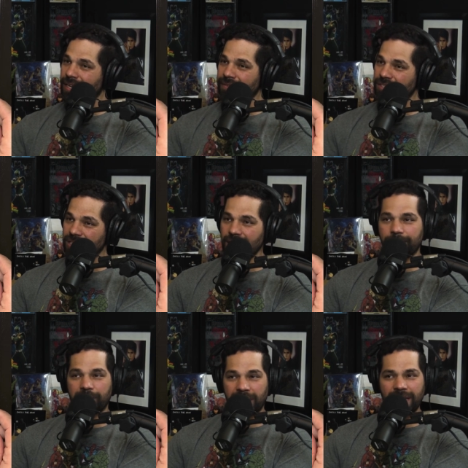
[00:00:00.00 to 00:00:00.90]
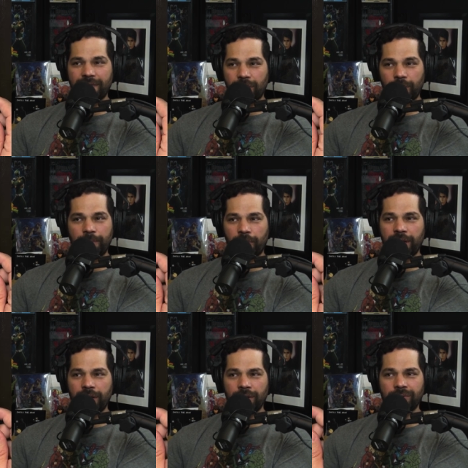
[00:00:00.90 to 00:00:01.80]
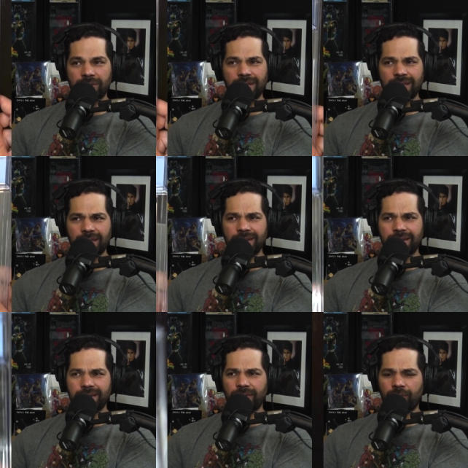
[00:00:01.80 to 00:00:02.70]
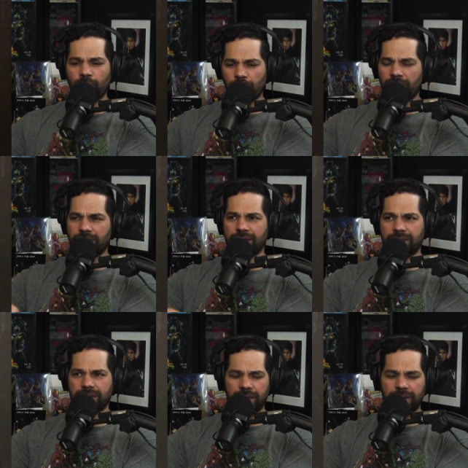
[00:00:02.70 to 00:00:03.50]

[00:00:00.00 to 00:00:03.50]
I've seen plenty of 3.0s worse.